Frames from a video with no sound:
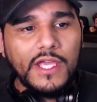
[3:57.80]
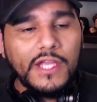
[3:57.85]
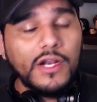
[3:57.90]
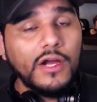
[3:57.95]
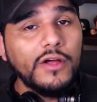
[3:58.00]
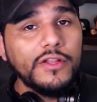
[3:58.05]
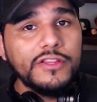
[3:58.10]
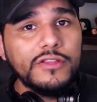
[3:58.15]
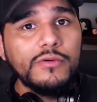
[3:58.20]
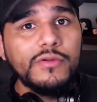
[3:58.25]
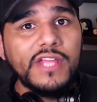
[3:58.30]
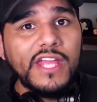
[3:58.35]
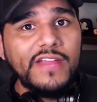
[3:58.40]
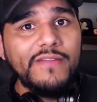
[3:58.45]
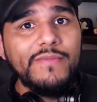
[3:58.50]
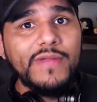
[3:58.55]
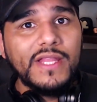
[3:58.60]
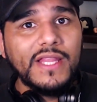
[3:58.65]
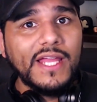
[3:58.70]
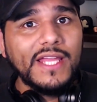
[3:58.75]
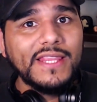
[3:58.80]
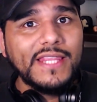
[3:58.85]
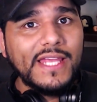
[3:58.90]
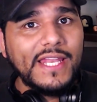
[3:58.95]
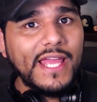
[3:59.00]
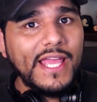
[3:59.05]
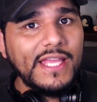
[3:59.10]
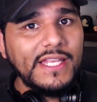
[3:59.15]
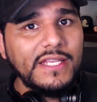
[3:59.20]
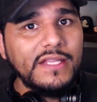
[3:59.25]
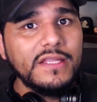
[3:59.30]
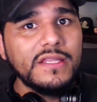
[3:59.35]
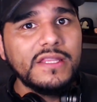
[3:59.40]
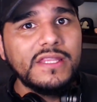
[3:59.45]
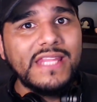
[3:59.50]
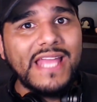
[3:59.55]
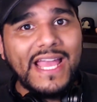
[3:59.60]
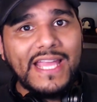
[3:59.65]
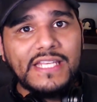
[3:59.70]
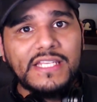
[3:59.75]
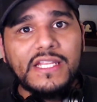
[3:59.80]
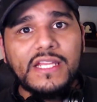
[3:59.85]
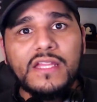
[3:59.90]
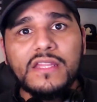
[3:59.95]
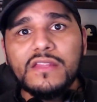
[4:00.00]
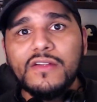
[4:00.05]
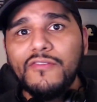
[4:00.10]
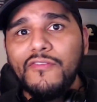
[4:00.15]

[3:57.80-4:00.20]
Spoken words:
It also gave me like that 80s, 90s